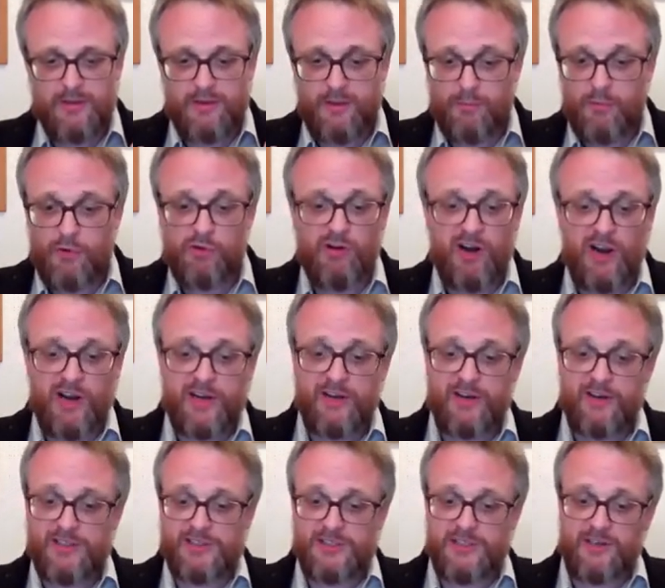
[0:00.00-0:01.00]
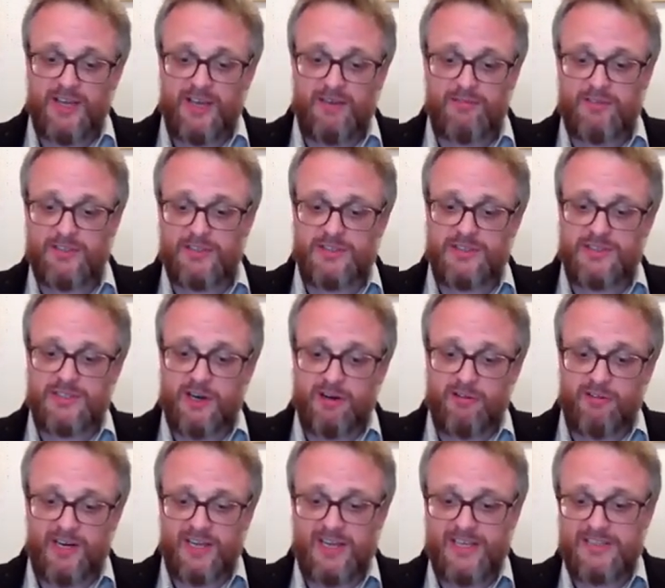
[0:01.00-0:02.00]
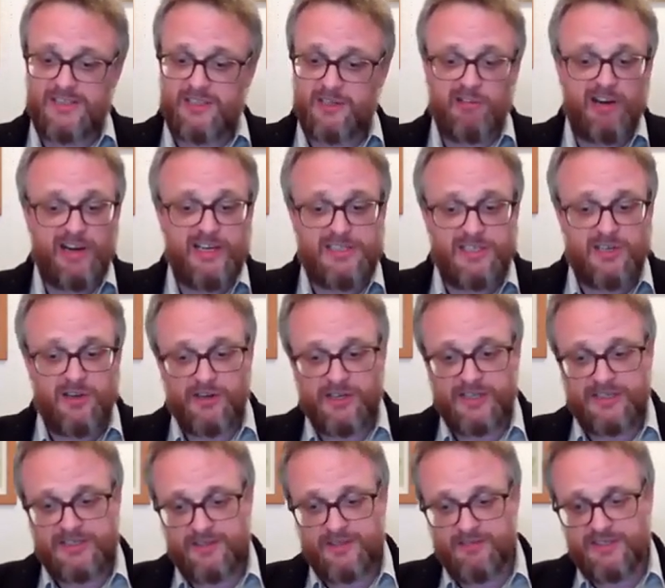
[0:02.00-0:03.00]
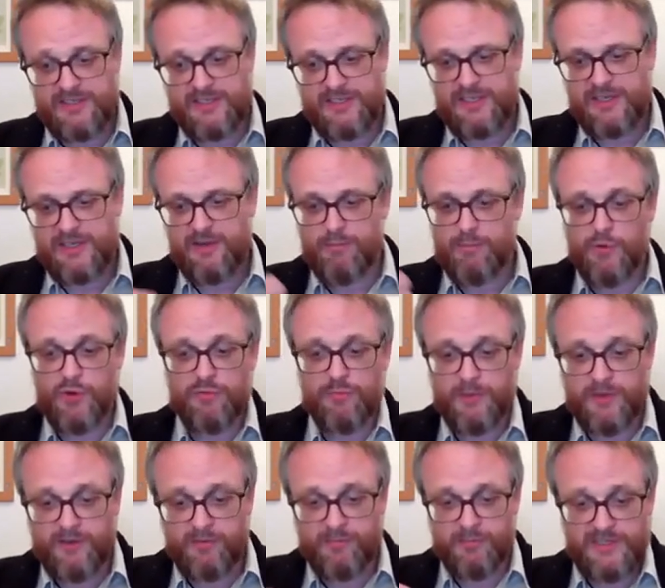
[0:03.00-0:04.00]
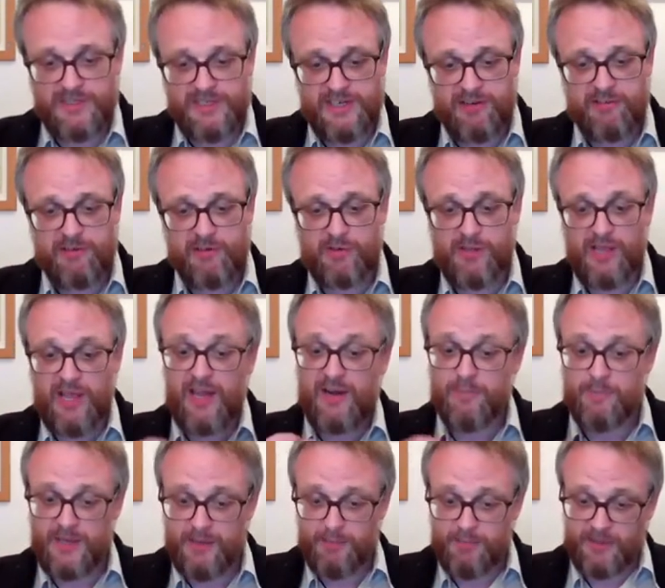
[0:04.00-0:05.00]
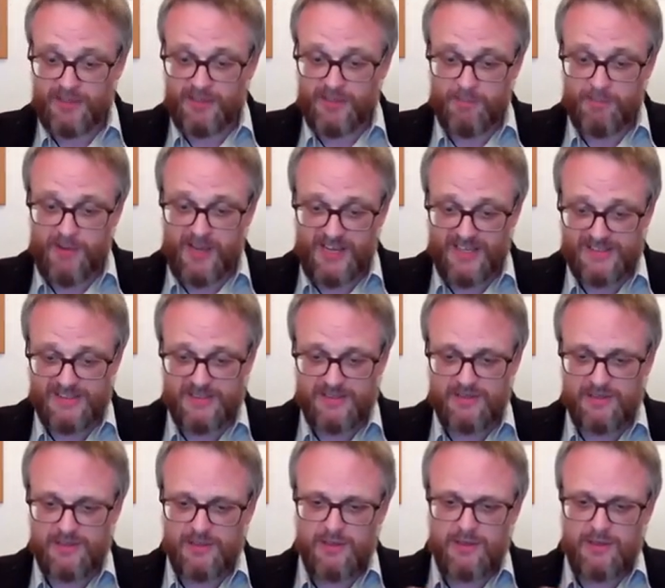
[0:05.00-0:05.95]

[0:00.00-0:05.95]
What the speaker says: that more archaeological evidence correlates to greater connectivity and movement of material and people in the past.